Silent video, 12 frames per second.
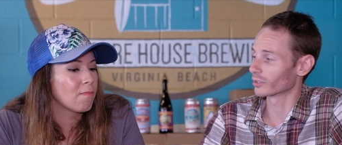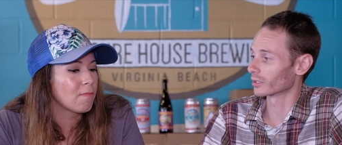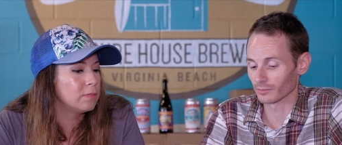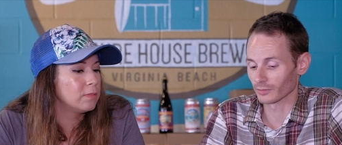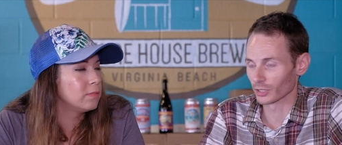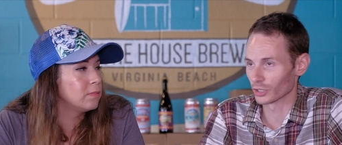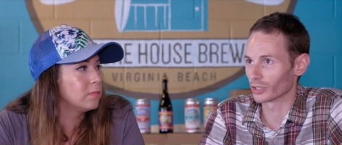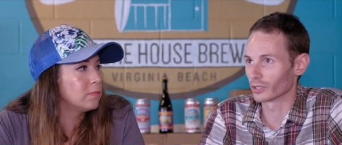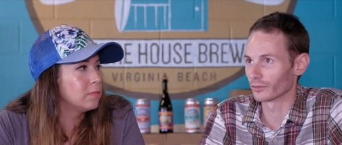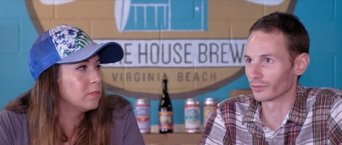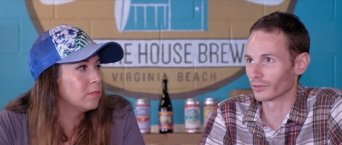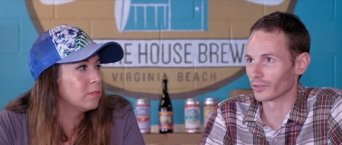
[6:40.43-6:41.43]
Speaker 1: on the condition
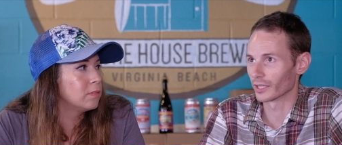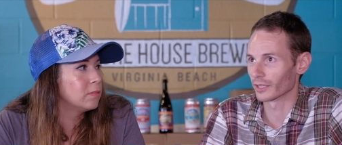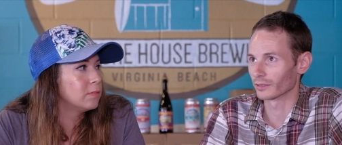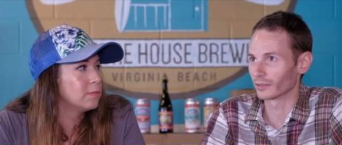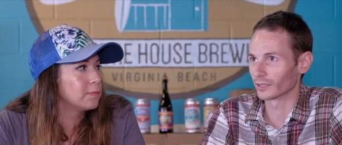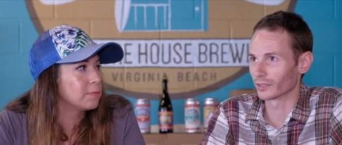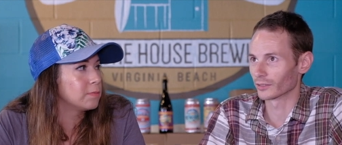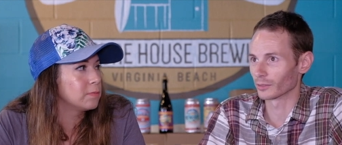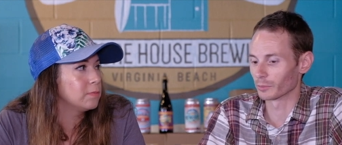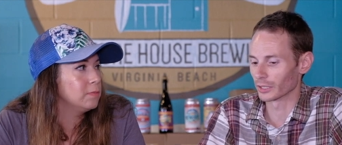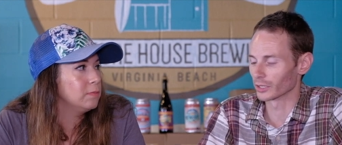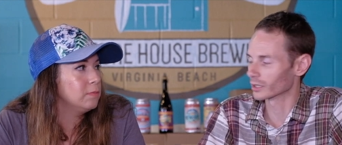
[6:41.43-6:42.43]
of that it's a
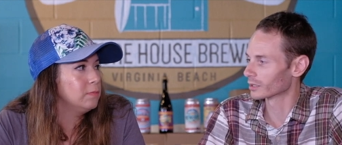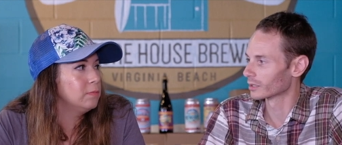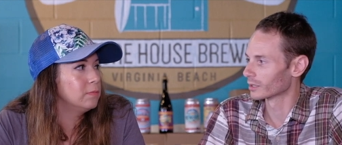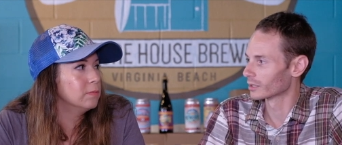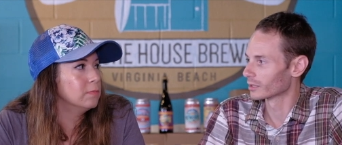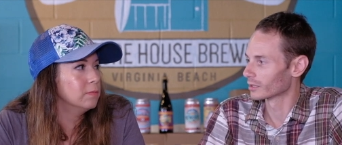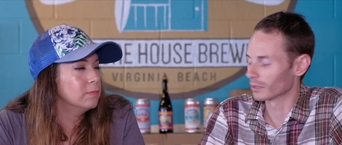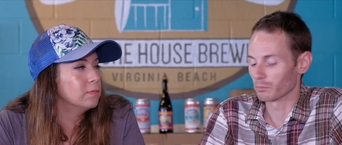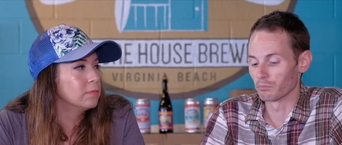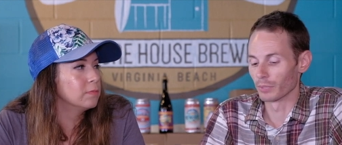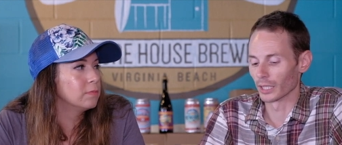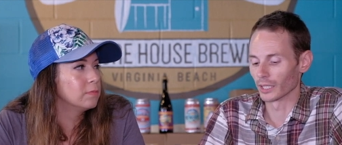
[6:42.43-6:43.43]
beer.
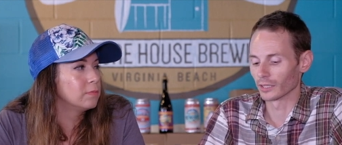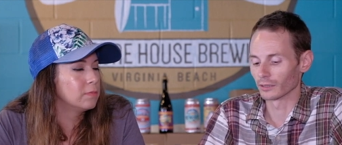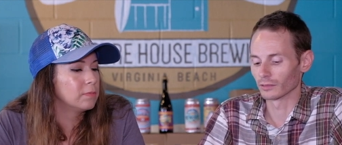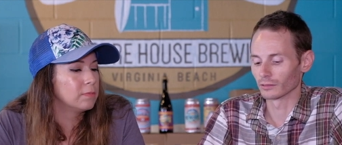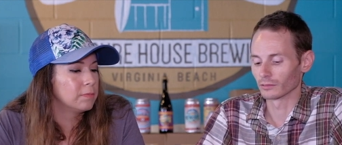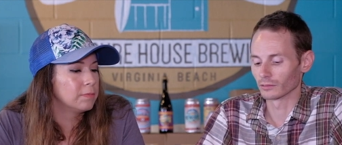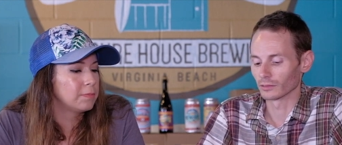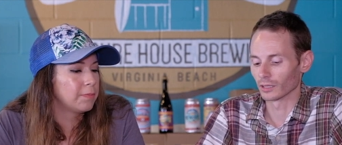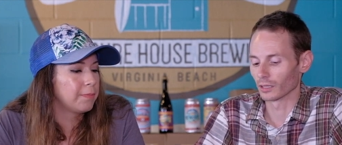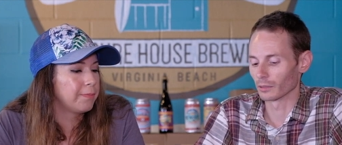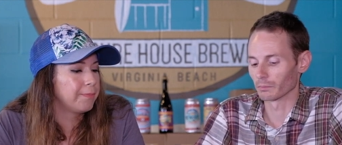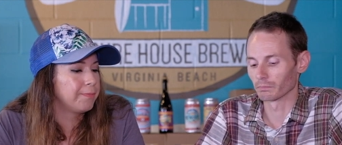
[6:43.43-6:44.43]
But
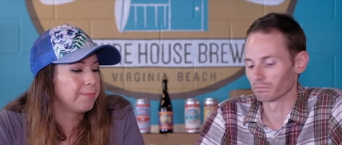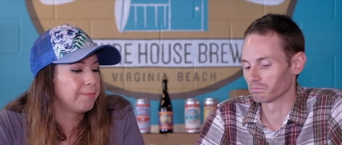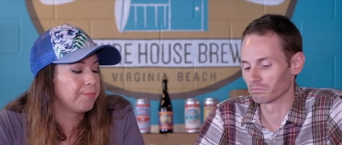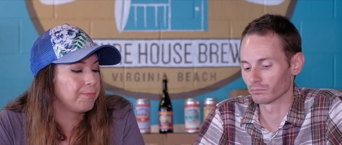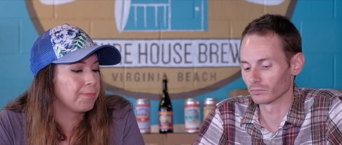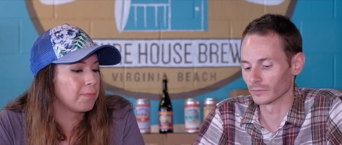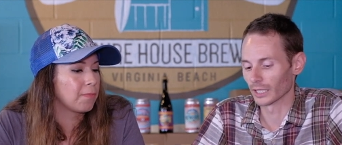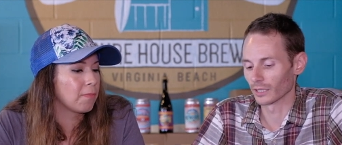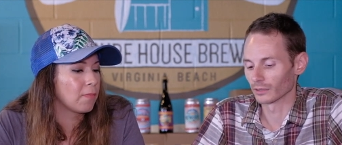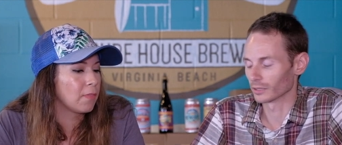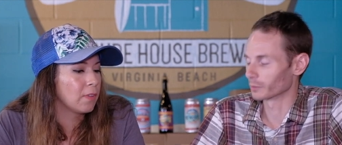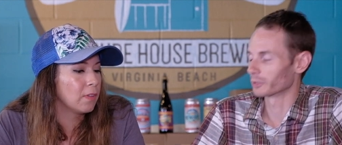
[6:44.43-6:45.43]
um,
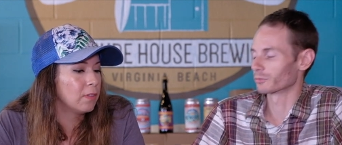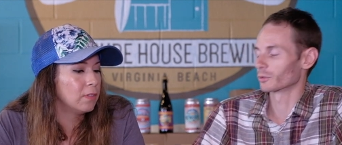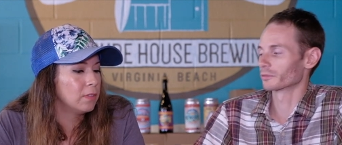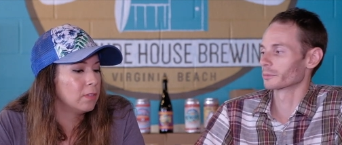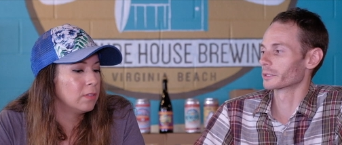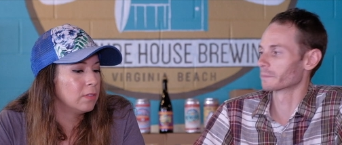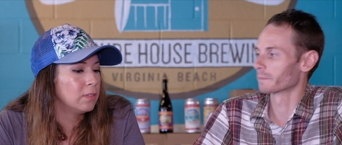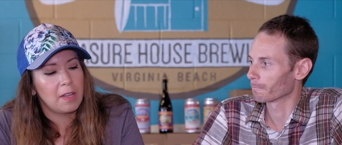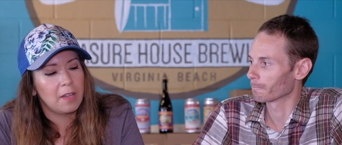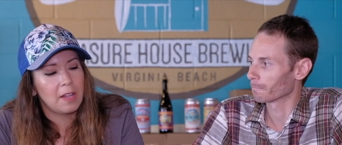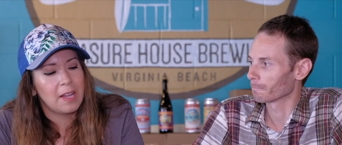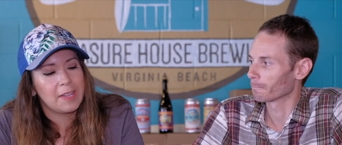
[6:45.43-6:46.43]
yeah, it'll be a four for me.
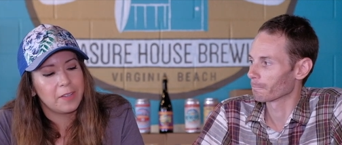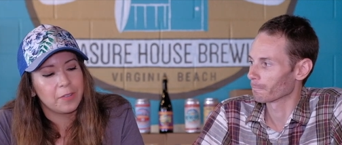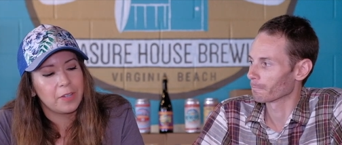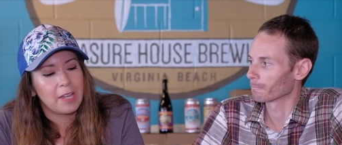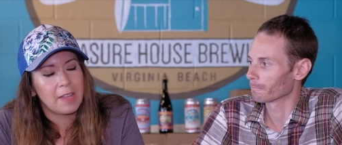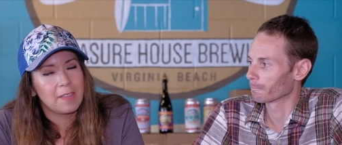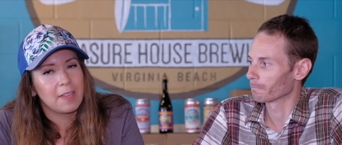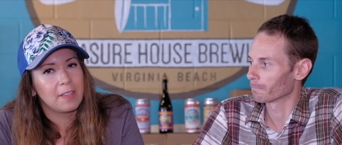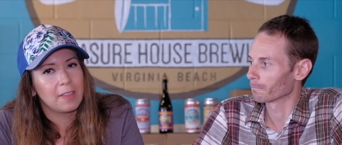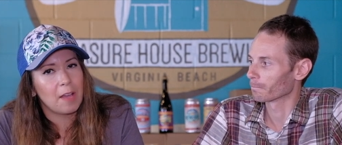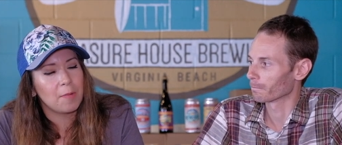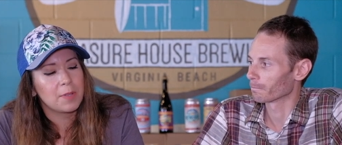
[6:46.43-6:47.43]
Speaker 2: I agree. I
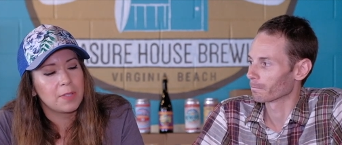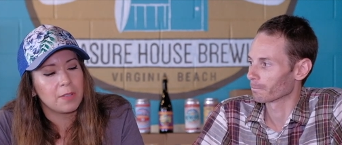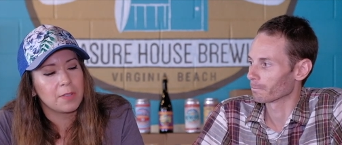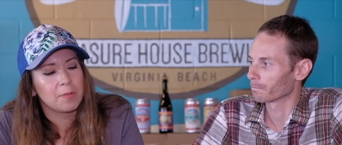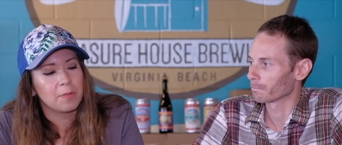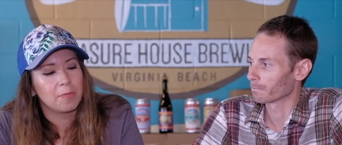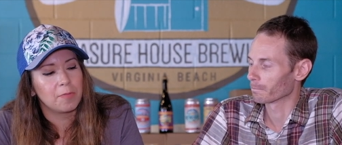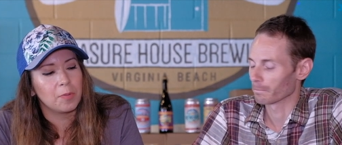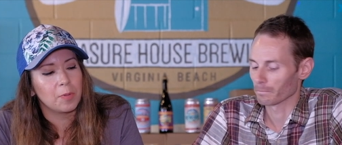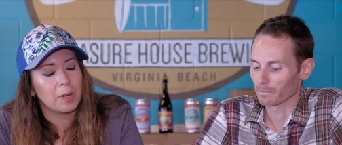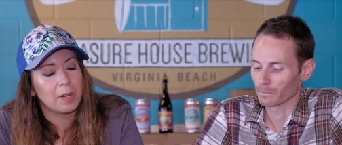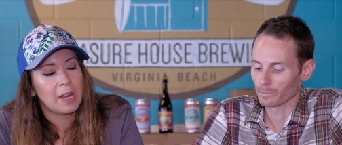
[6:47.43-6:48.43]
think that one's also a
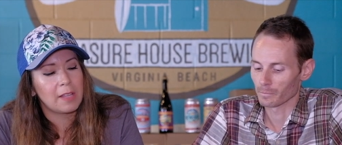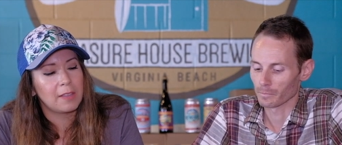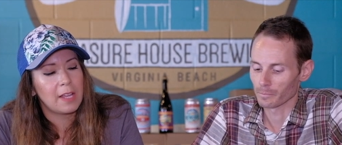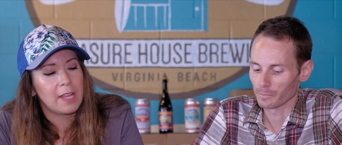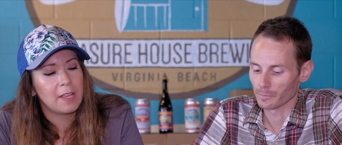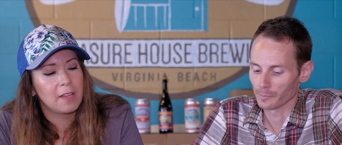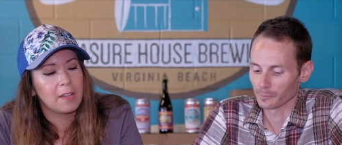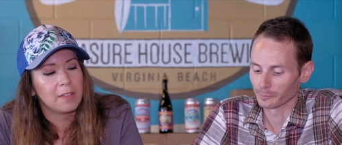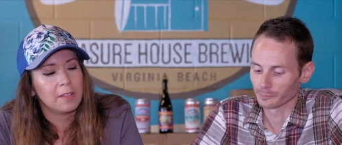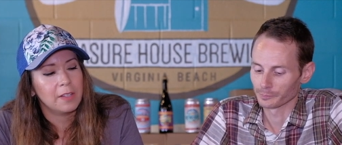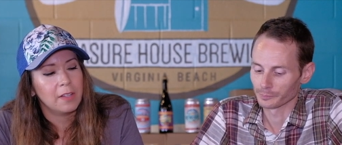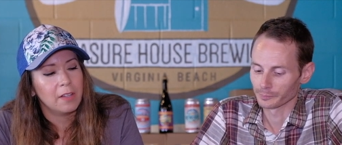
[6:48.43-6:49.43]
four. I like
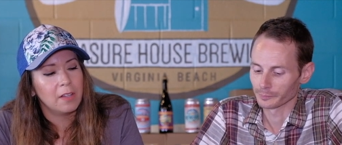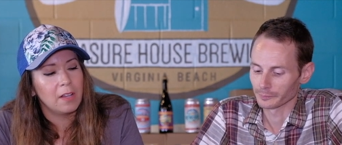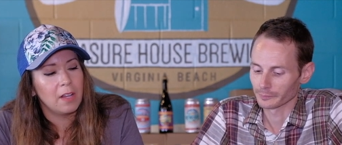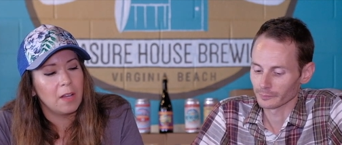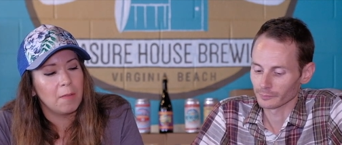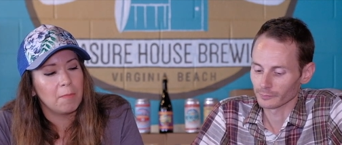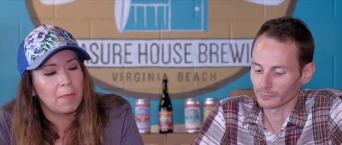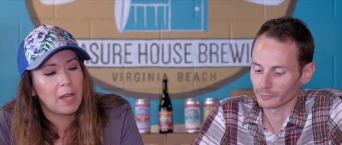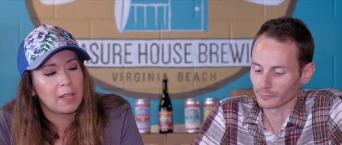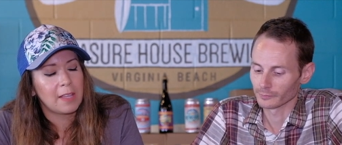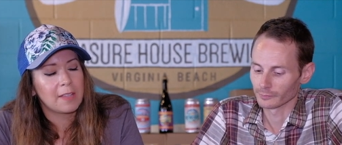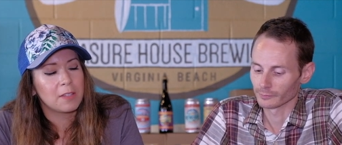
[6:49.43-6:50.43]
um,
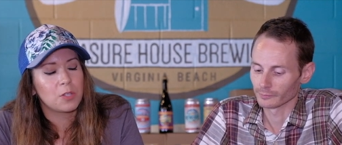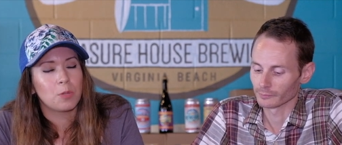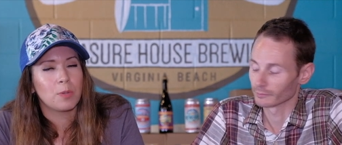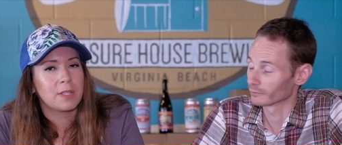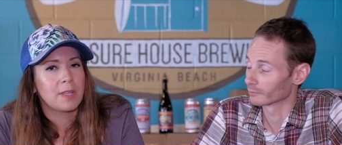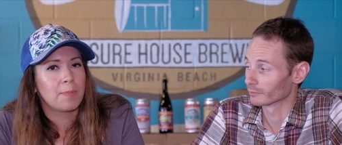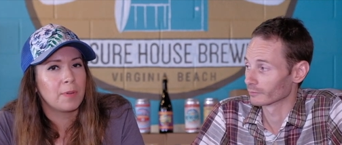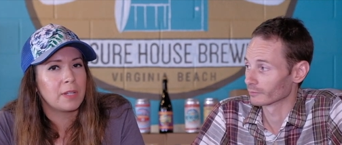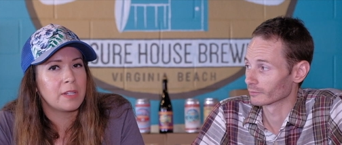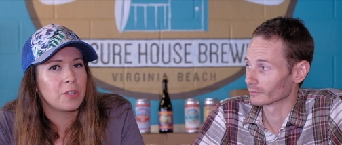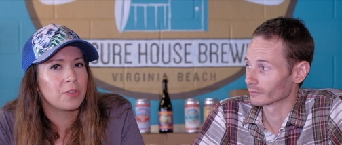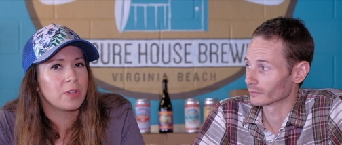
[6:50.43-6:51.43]
I like the twist they put
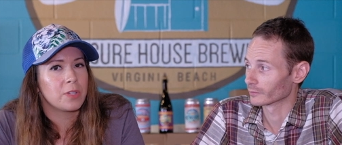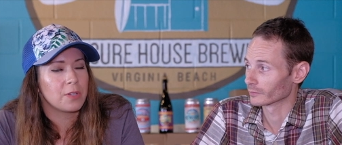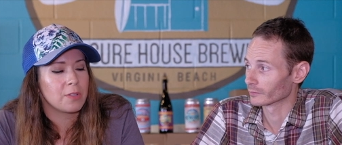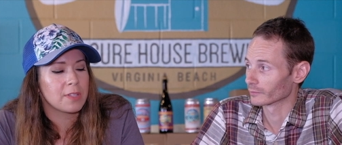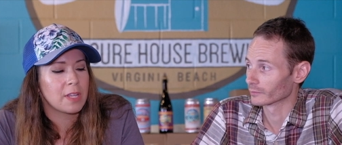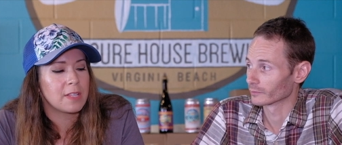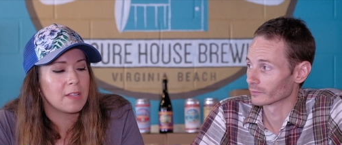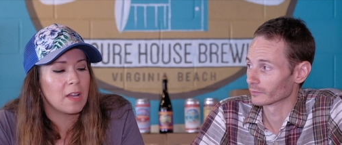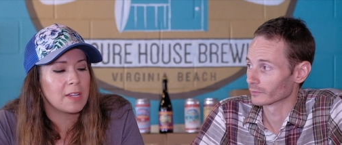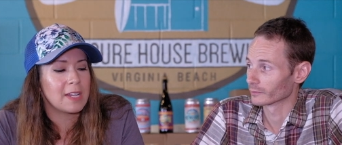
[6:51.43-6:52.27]
on a traditional saison,